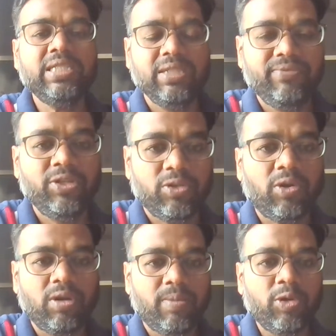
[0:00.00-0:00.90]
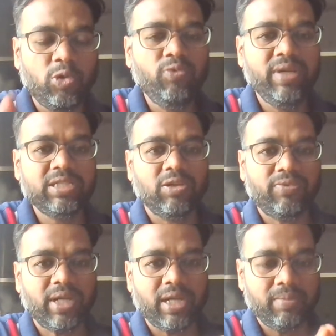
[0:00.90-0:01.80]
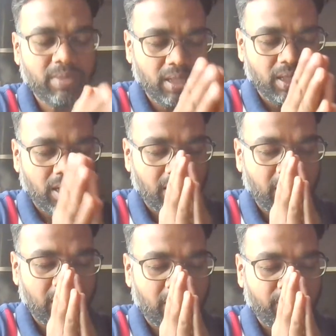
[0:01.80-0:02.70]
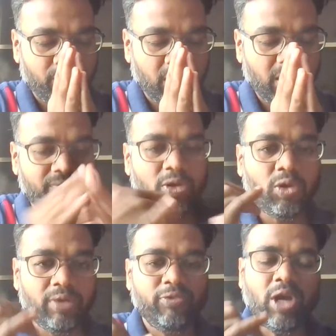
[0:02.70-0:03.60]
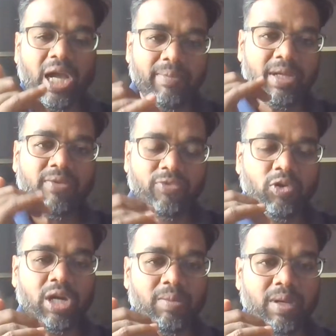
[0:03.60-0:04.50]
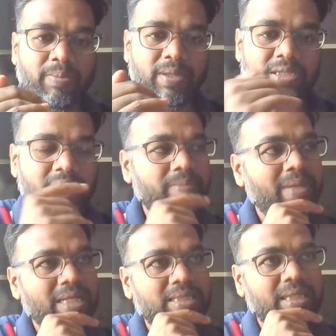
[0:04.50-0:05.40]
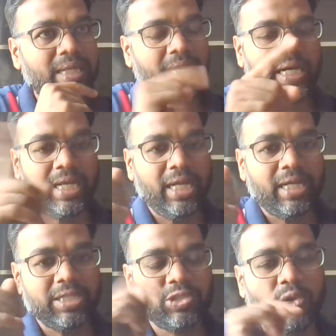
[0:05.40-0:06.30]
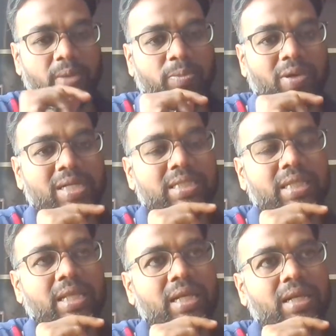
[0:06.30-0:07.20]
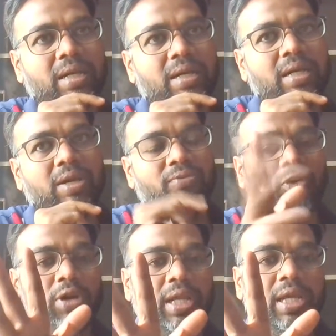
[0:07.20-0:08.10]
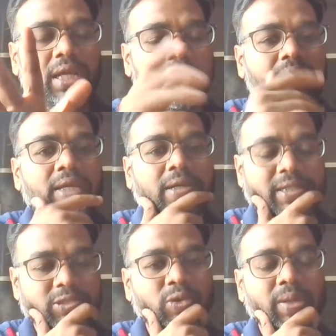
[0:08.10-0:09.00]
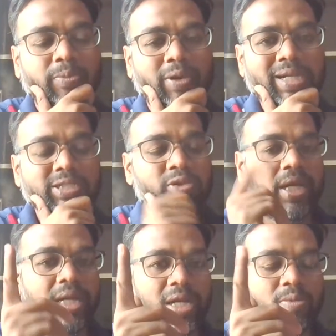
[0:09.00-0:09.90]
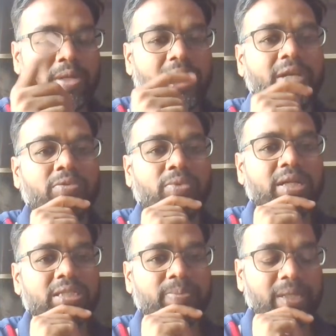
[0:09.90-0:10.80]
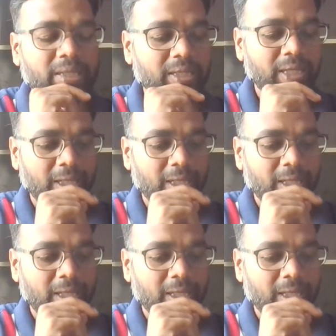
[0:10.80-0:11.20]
If you talk about 2 weeks of time, if you're having a 4 developers, it means eight story points, and then 40 story points you can accommodate in one sprint.